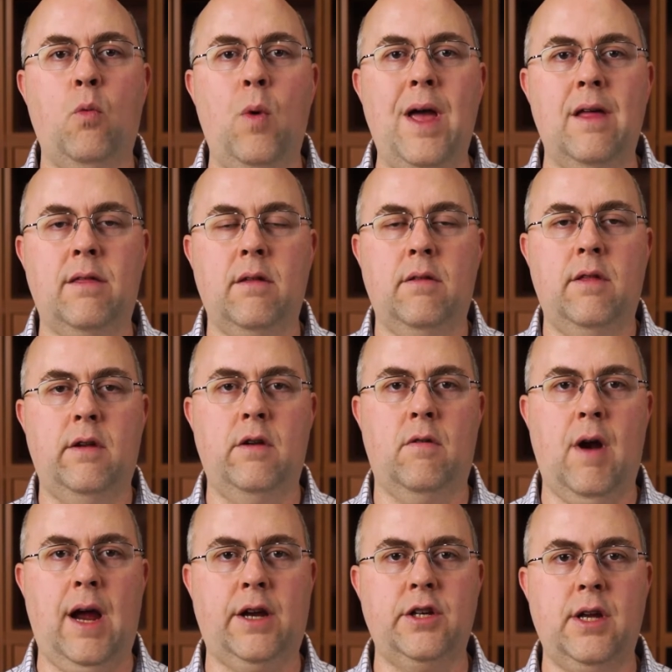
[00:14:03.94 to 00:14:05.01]
with the
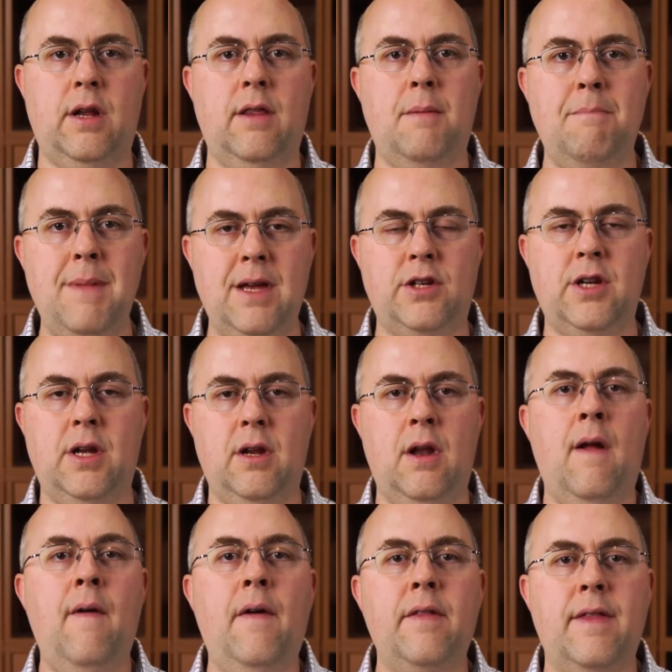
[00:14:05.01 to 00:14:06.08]
direction, the mission,
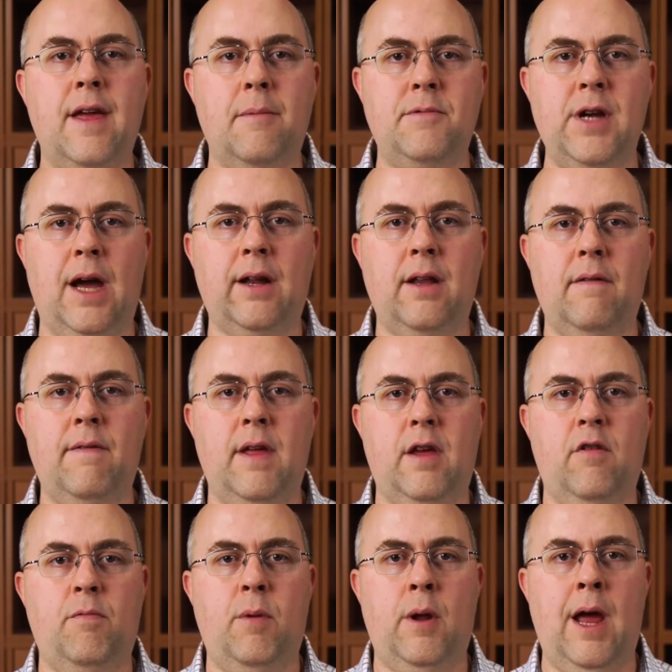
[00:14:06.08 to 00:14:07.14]
the objective that
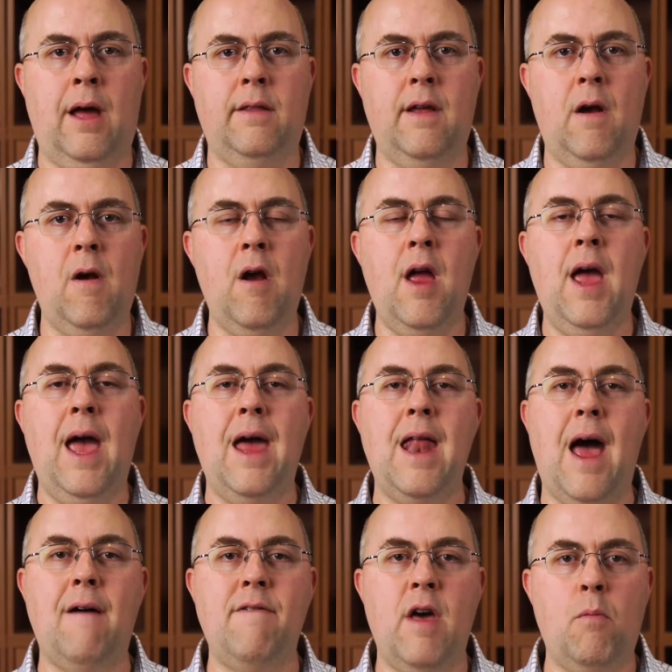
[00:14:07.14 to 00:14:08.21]
you've put out there, and
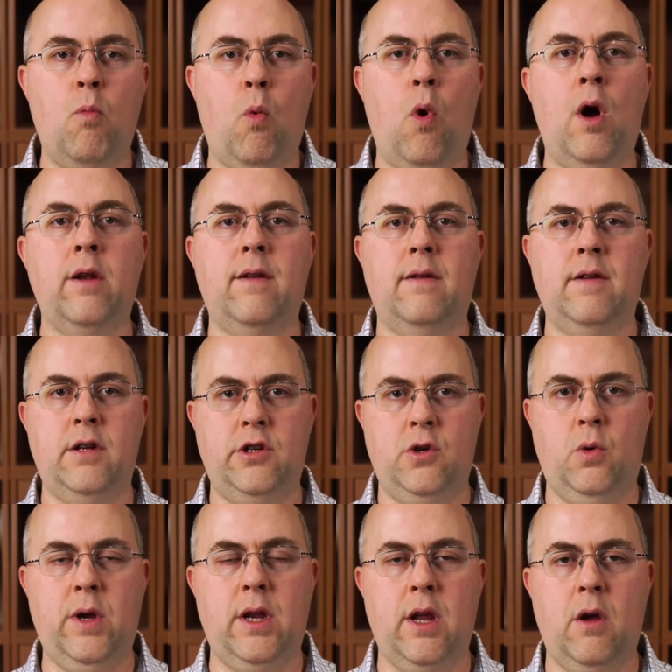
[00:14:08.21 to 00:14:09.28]
have them want to
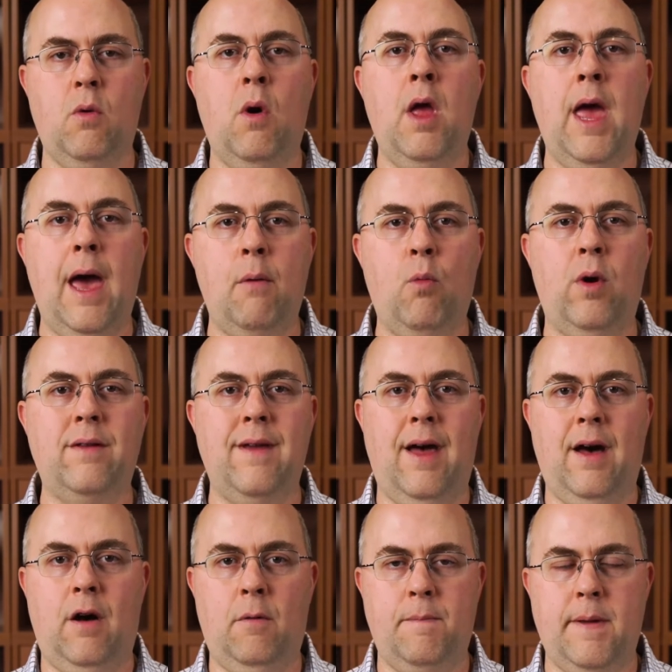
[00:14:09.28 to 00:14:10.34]
join you and want to
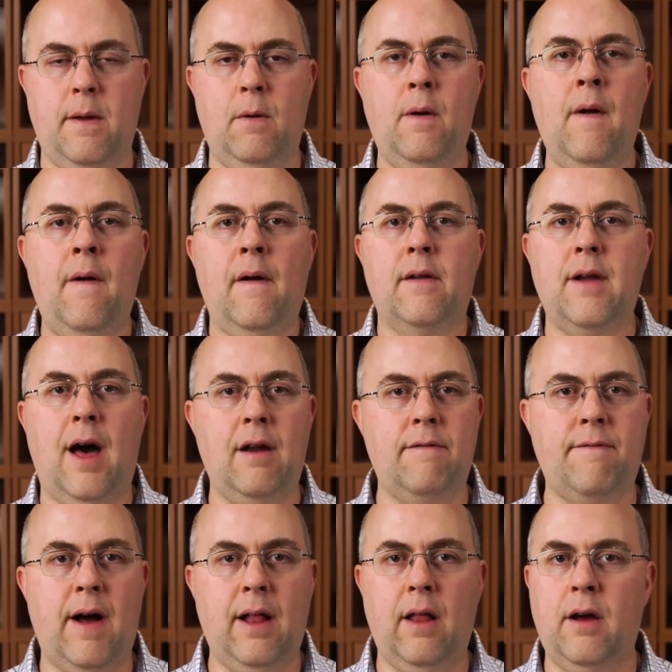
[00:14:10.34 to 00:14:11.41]
help you. Not
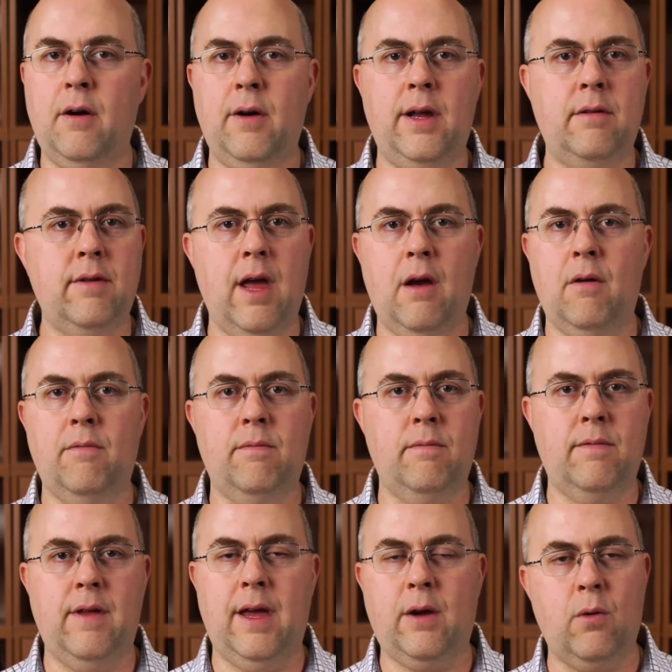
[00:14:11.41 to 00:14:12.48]
follow and can,
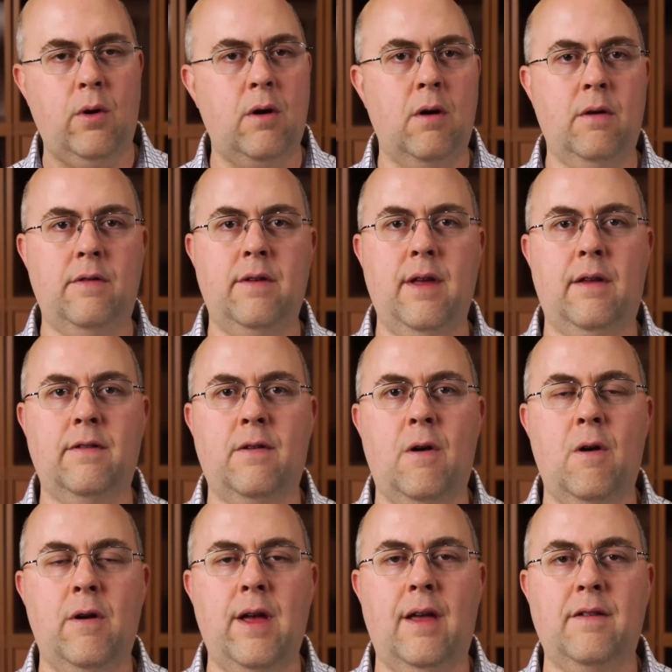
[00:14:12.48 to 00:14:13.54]
take orders, yes,
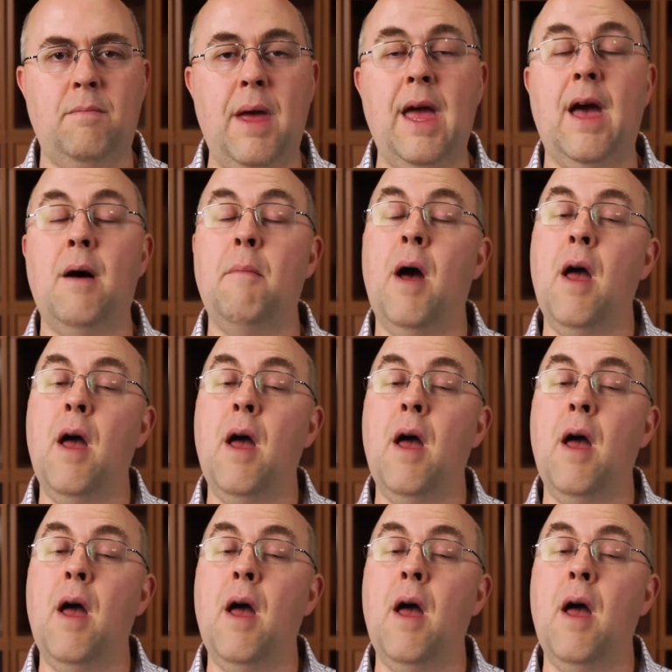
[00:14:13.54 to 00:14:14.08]
sir, yes, ma'am,